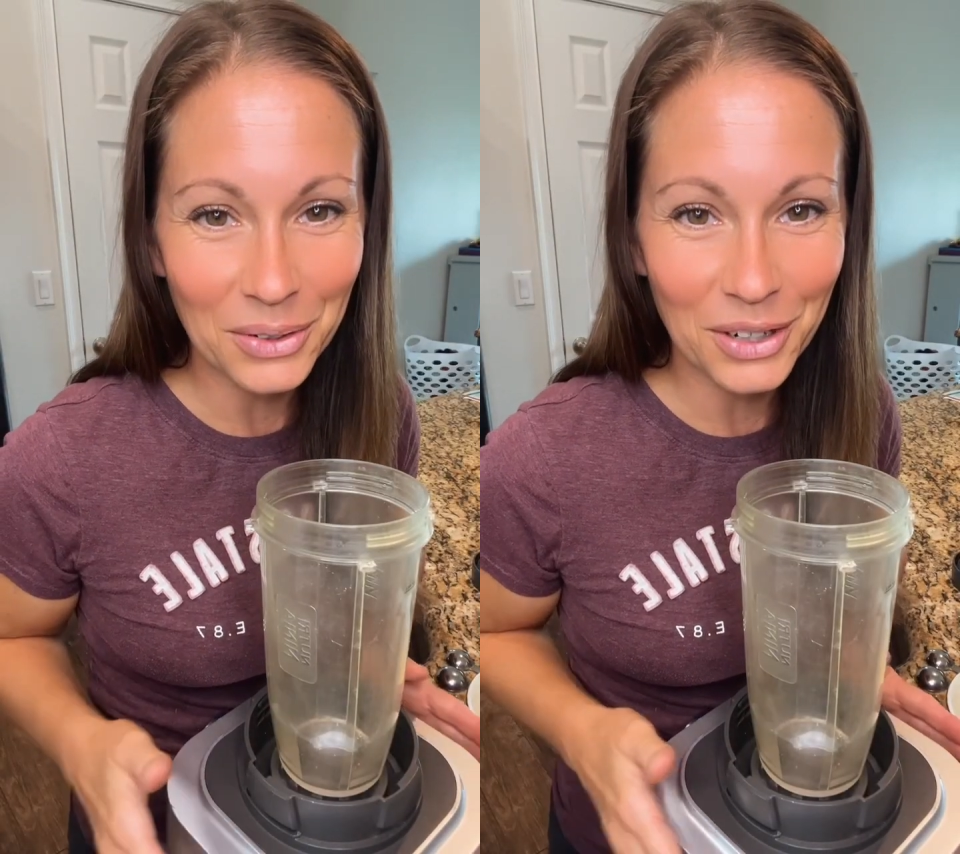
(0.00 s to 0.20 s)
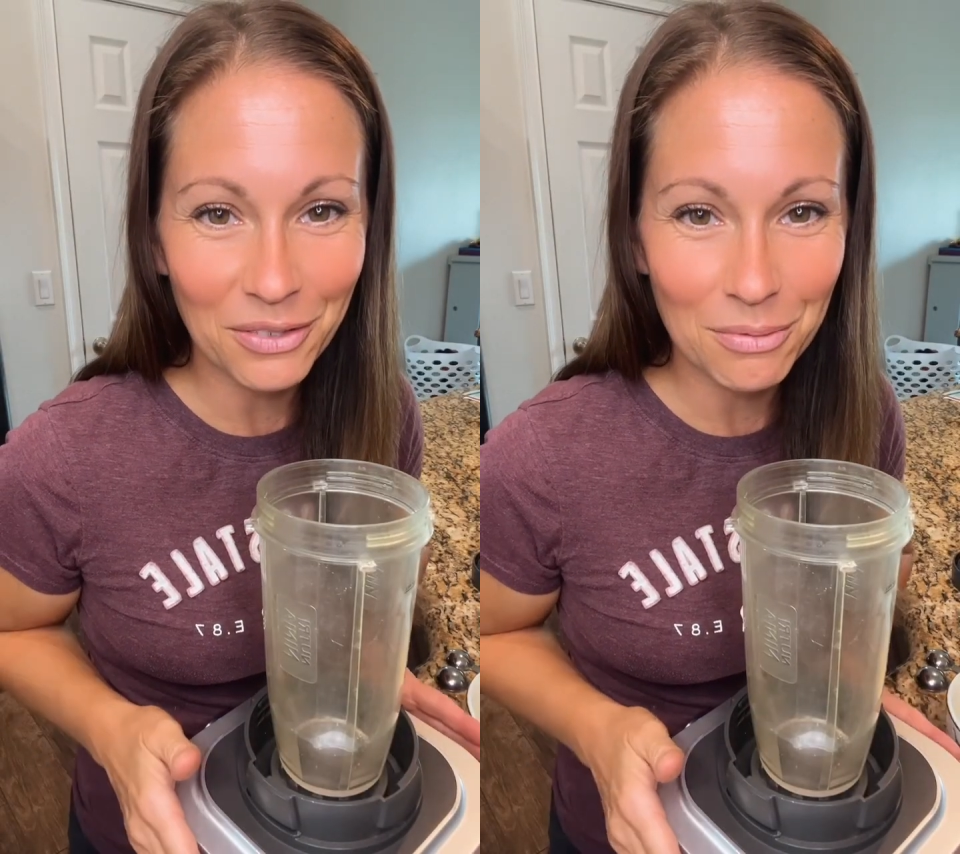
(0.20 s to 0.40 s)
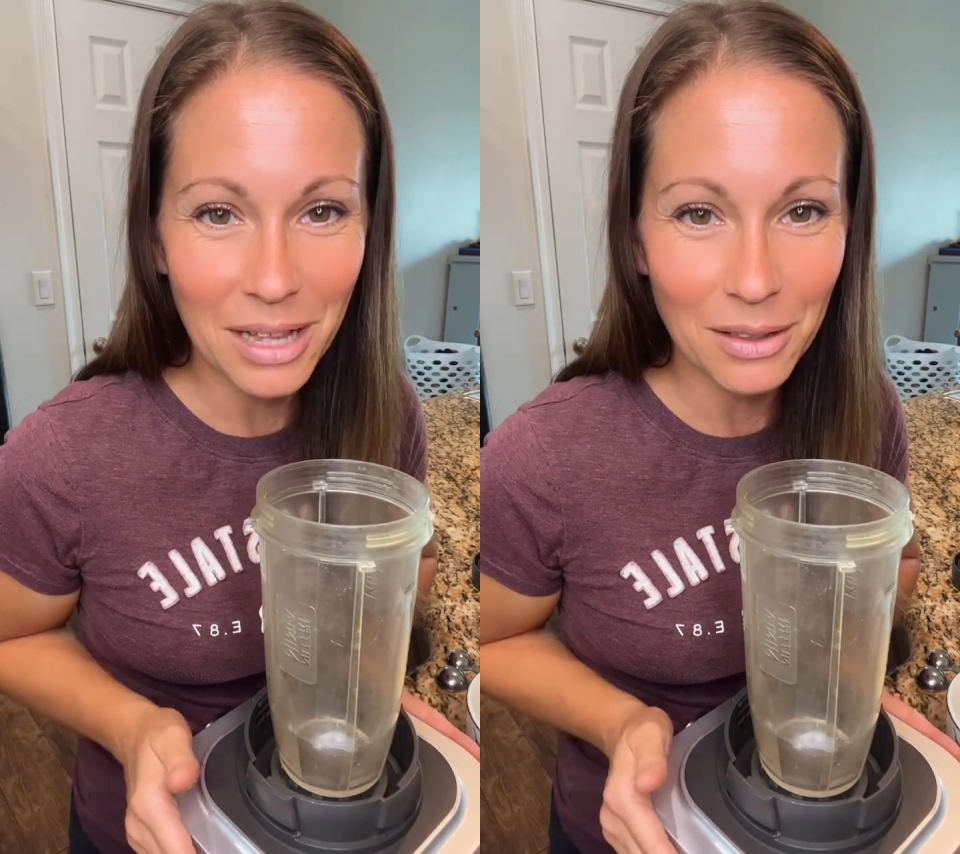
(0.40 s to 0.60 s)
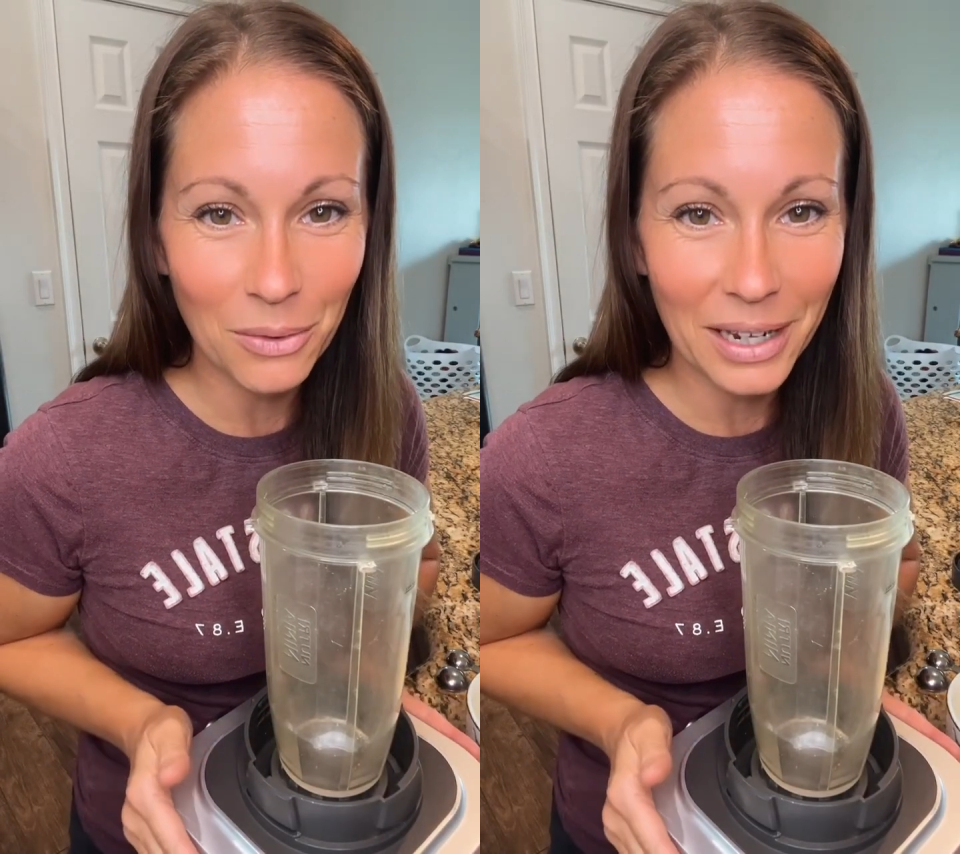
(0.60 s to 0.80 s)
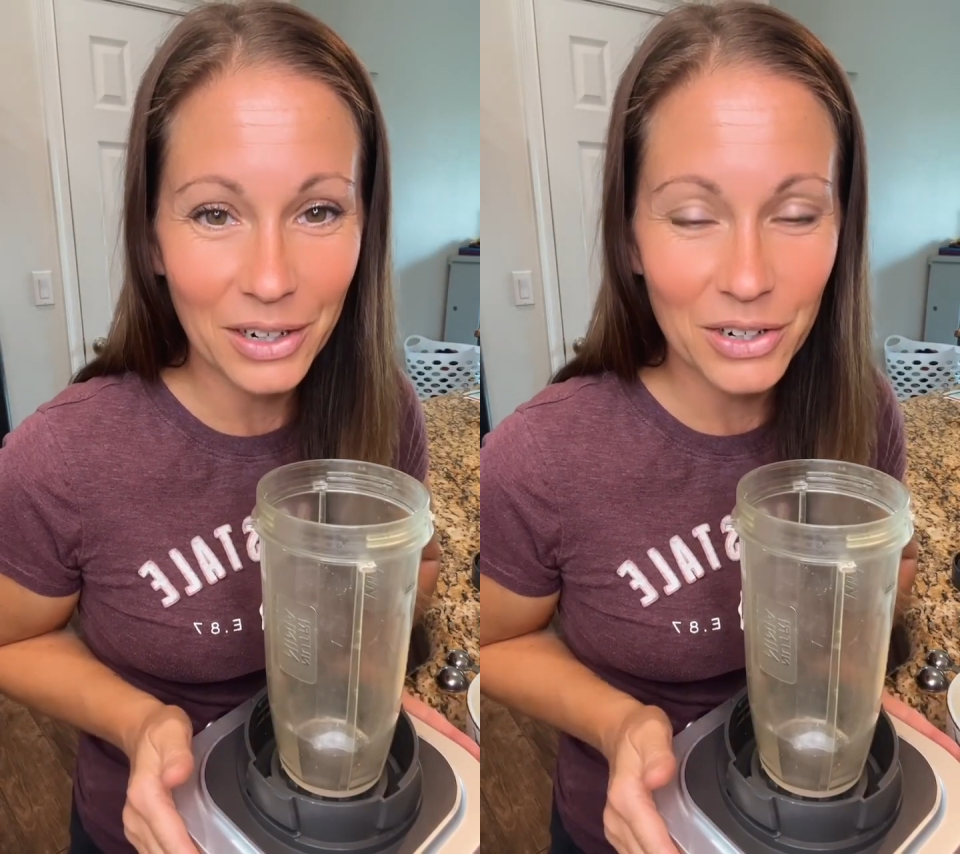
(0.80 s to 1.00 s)
here from Lalo
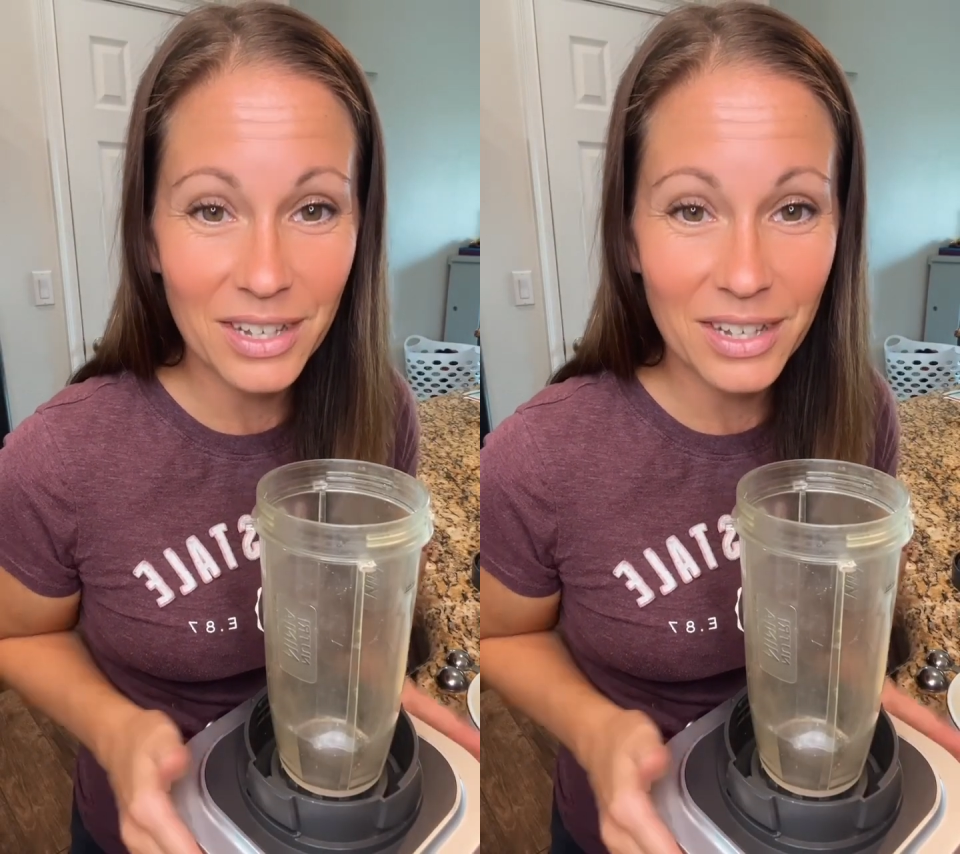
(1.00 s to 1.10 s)
Acres.